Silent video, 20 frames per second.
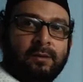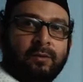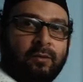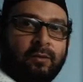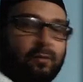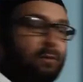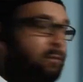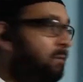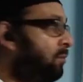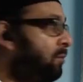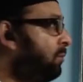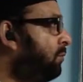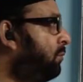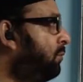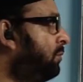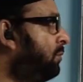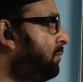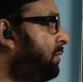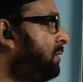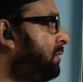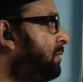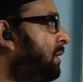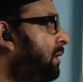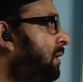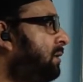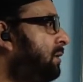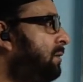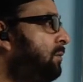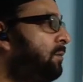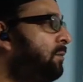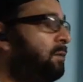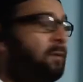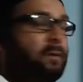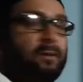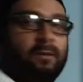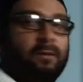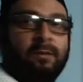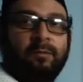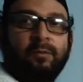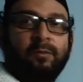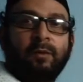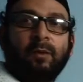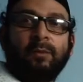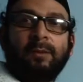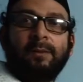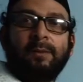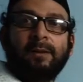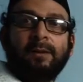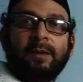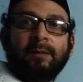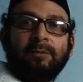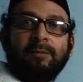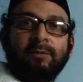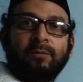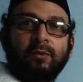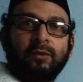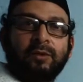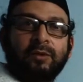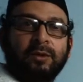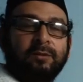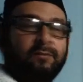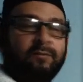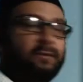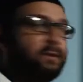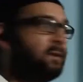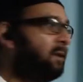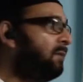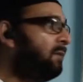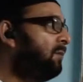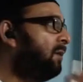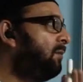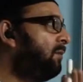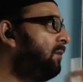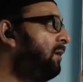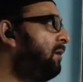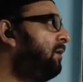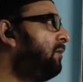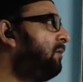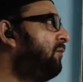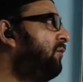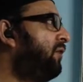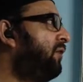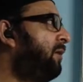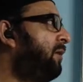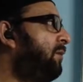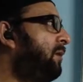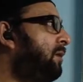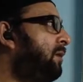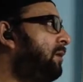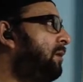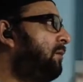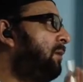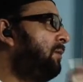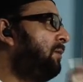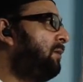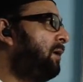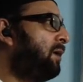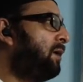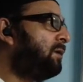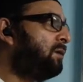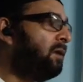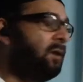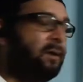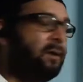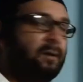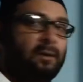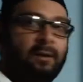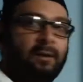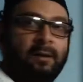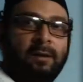So these are the probable type of questions which they may be framing, they may be asking.